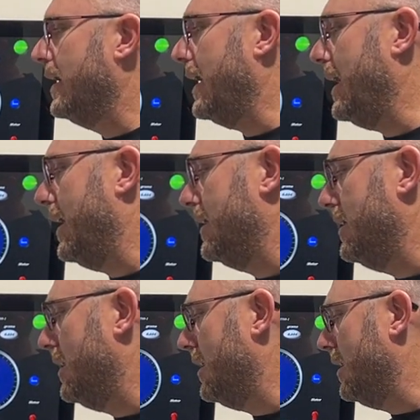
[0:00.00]
And
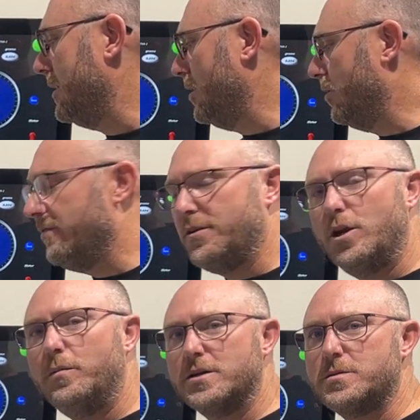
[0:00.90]
uh, you know, if you
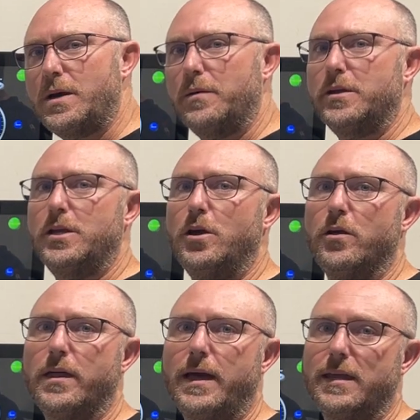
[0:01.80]
know much about me, you know
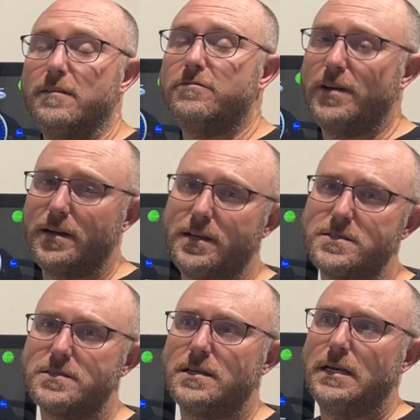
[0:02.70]
that in
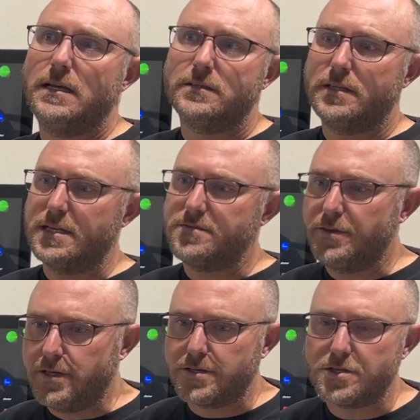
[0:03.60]
fairness, last few
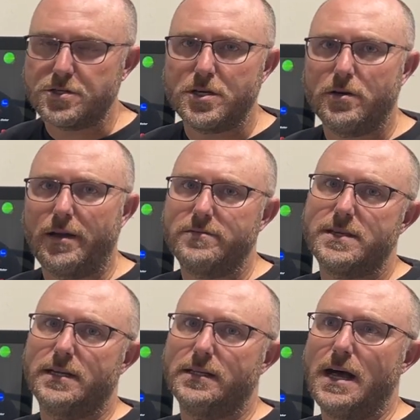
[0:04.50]
years or so, I've
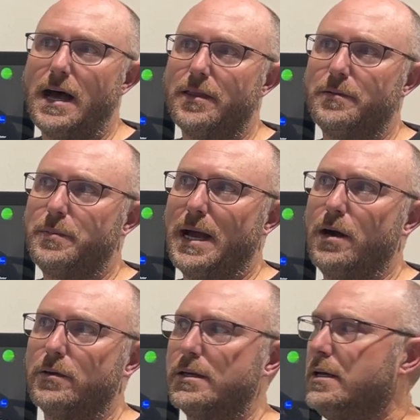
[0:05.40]
said a lot
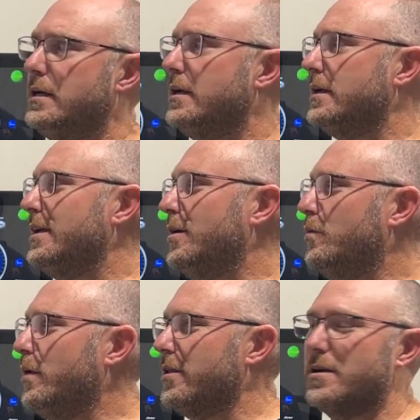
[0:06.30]
about you know,
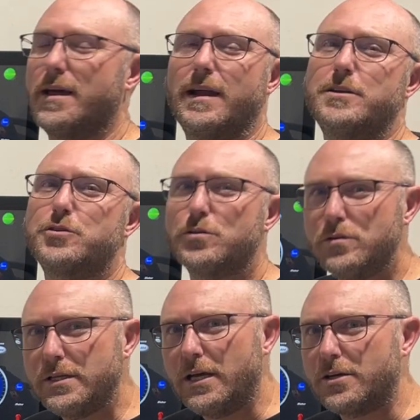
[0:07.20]
whether or not I
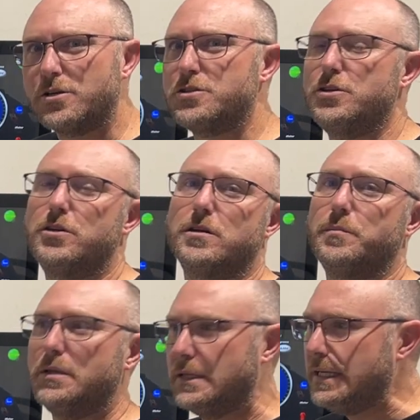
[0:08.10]
truly understood or
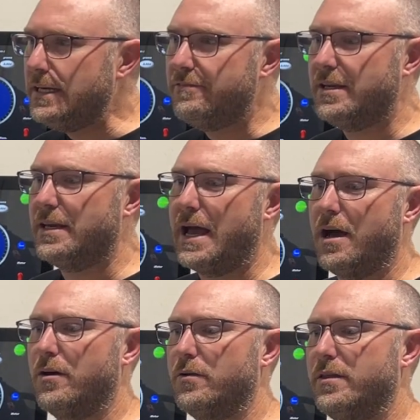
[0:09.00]
believed in
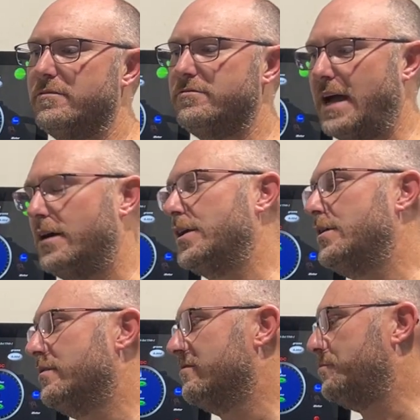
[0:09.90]
how the
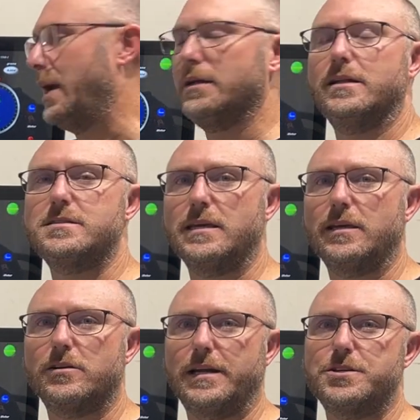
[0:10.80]
value of balancing
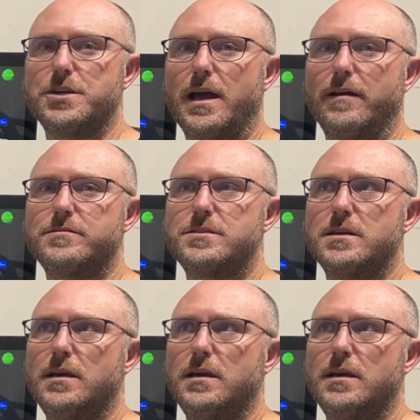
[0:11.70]
crankshafts